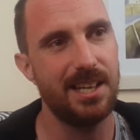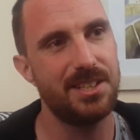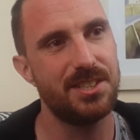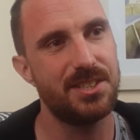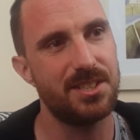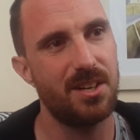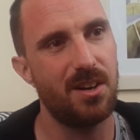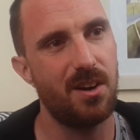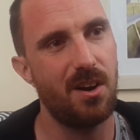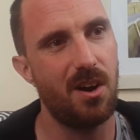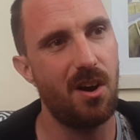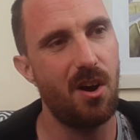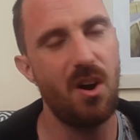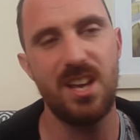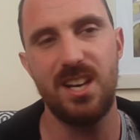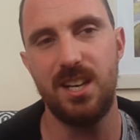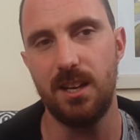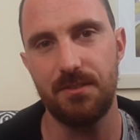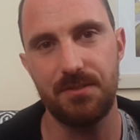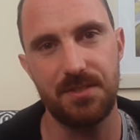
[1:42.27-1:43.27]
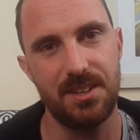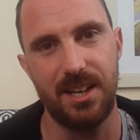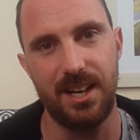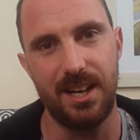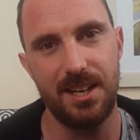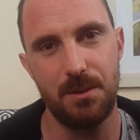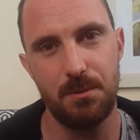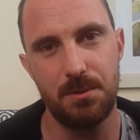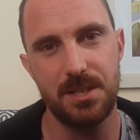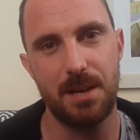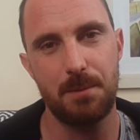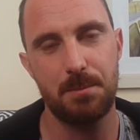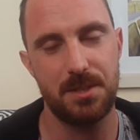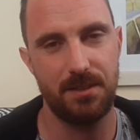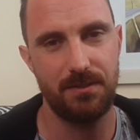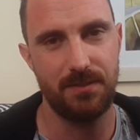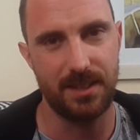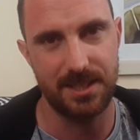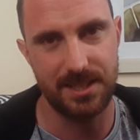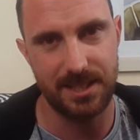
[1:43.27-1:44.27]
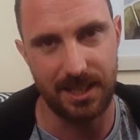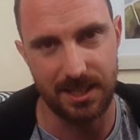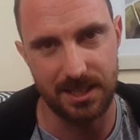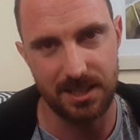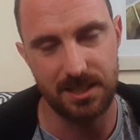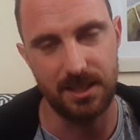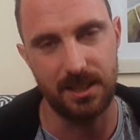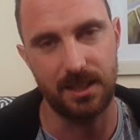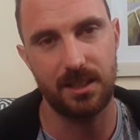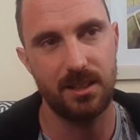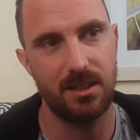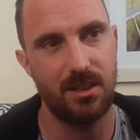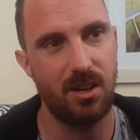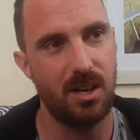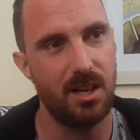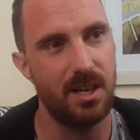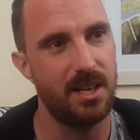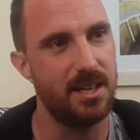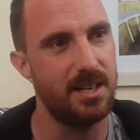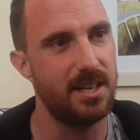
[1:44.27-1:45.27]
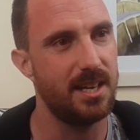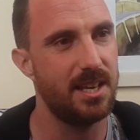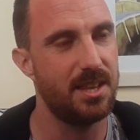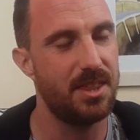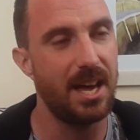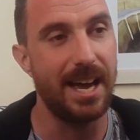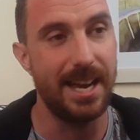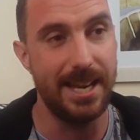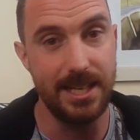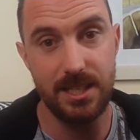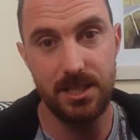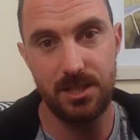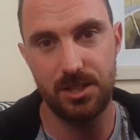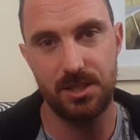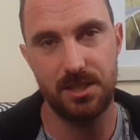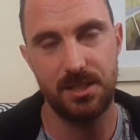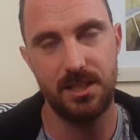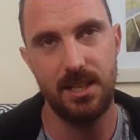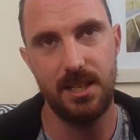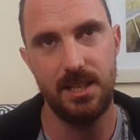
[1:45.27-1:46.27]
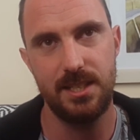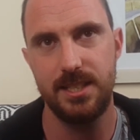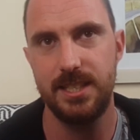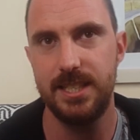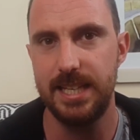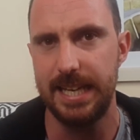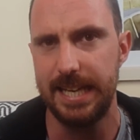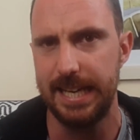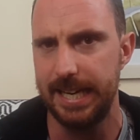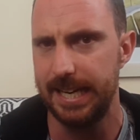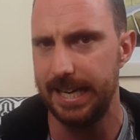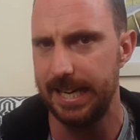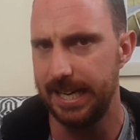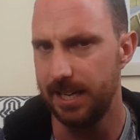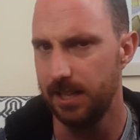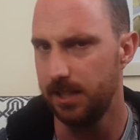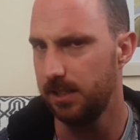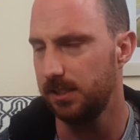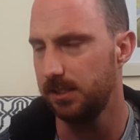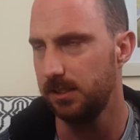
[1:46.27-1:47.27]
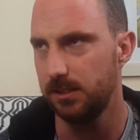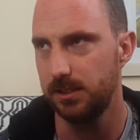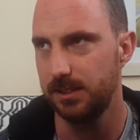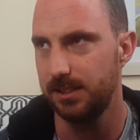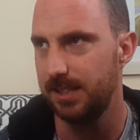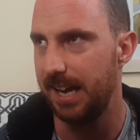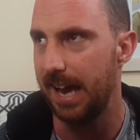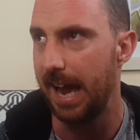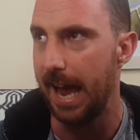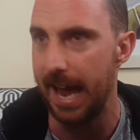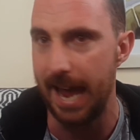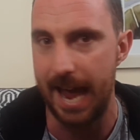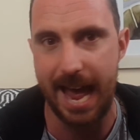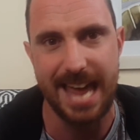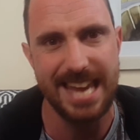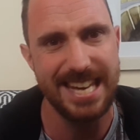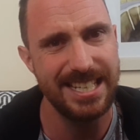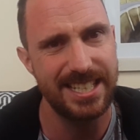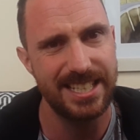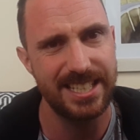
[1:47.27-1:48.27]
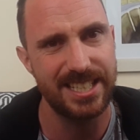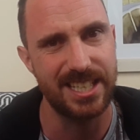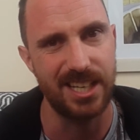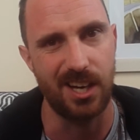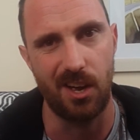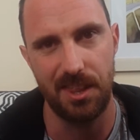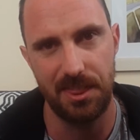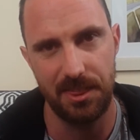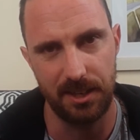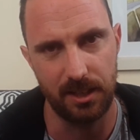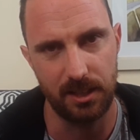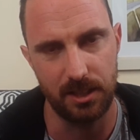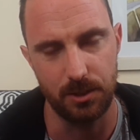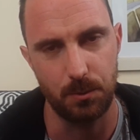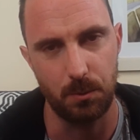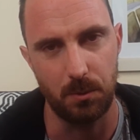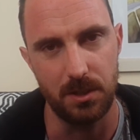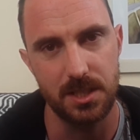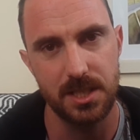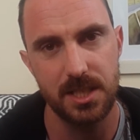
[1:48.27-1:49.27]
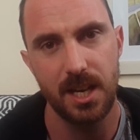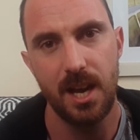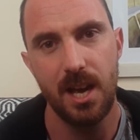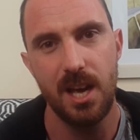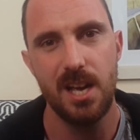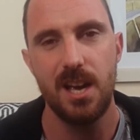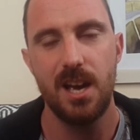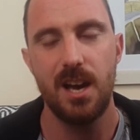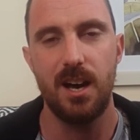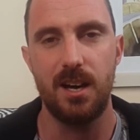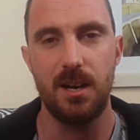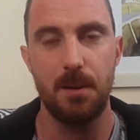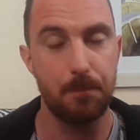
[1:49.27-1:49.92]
And I loved that. It was absolutely fantastic. At that age, in year 8, I think it was,